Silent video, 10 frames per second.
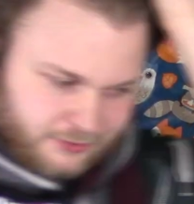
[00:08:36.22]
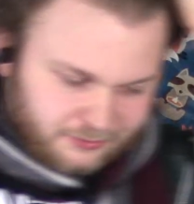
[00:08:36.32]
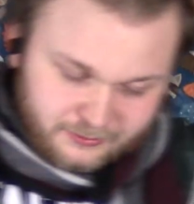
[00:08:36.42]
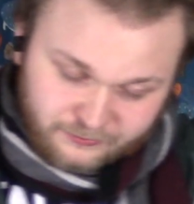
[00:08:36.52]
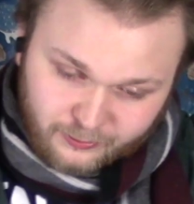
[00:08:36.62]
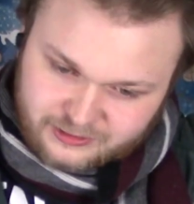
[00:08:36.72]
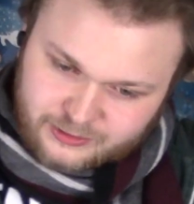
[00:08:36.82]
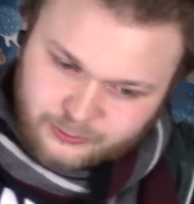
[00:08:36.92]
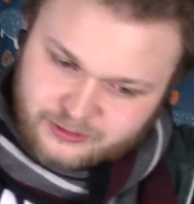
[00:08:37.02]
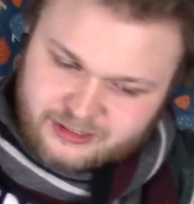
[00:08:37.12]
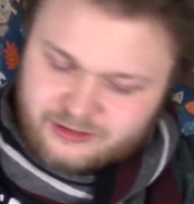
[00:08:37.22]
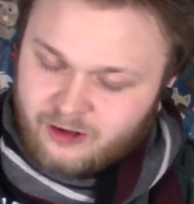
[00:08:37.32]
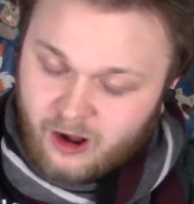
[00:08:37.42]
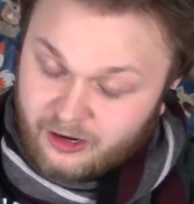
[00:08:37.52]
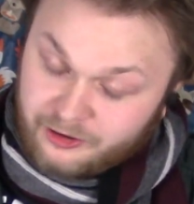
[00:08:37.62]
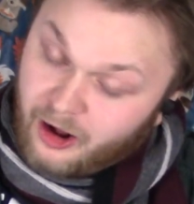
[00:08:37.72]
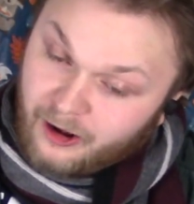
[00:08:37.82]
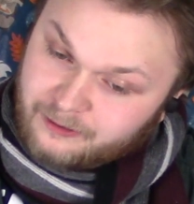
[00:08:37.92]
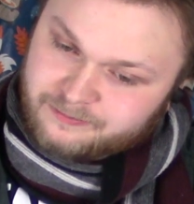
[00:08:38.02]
So there was 4 schools all in all.